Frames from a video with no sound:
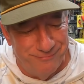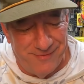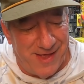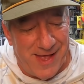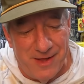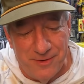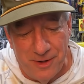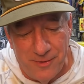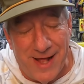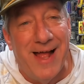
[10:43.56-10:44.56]
don't
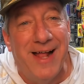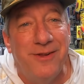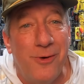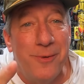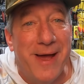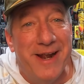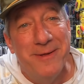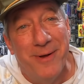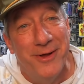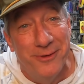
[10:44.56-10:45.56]
know. I talk about it in
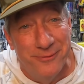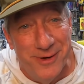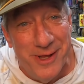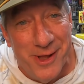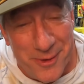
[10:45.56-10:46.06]
my other video